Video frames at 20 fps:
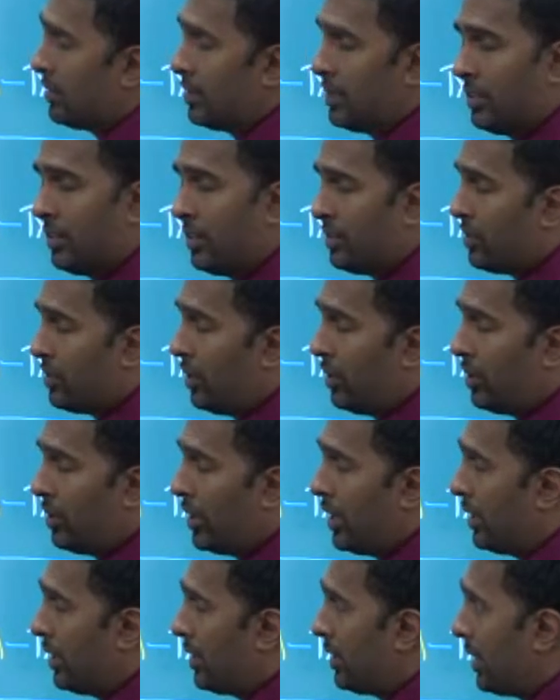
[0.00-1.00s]
This is going
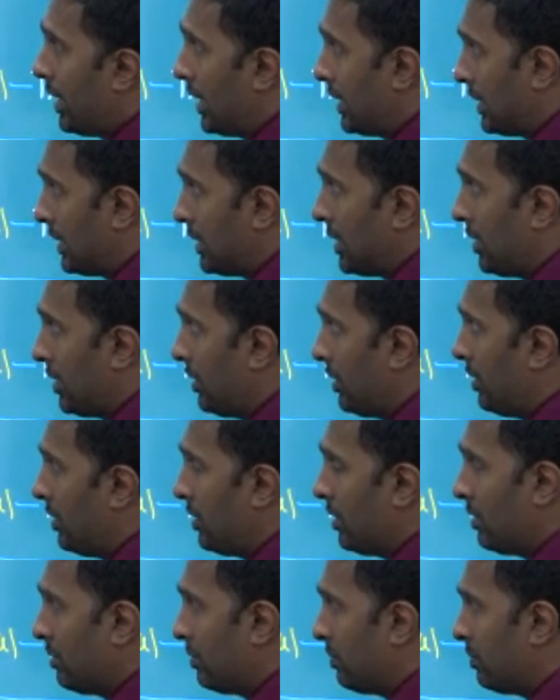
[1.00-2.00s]
to get
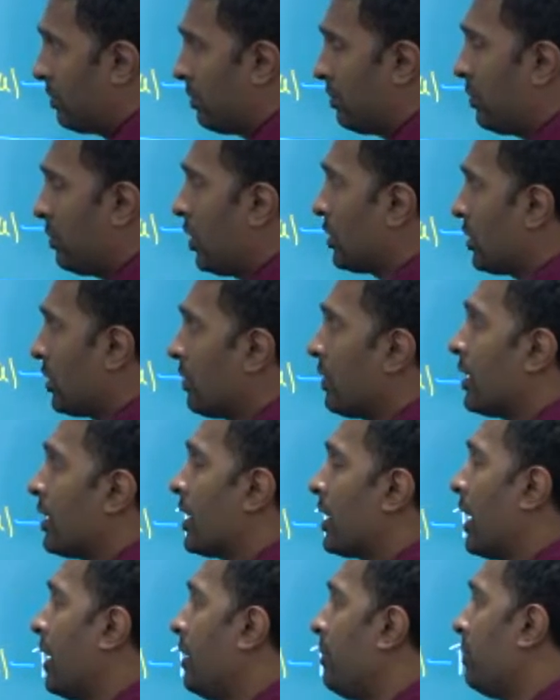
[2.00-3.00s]
tested most of the
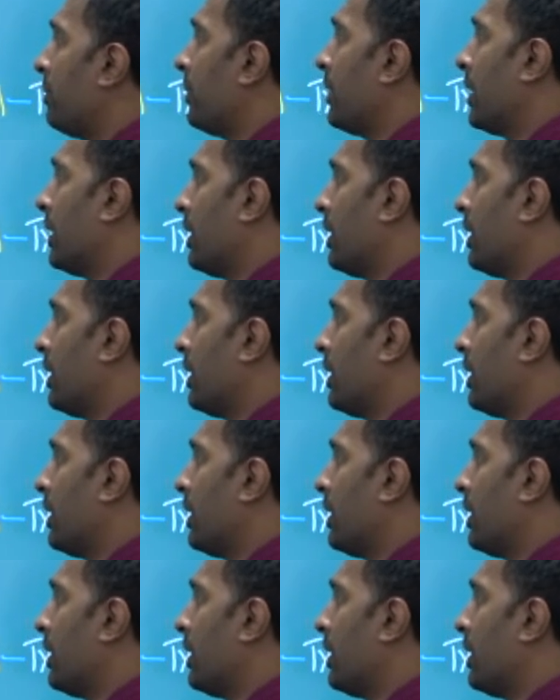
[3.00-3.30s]
time.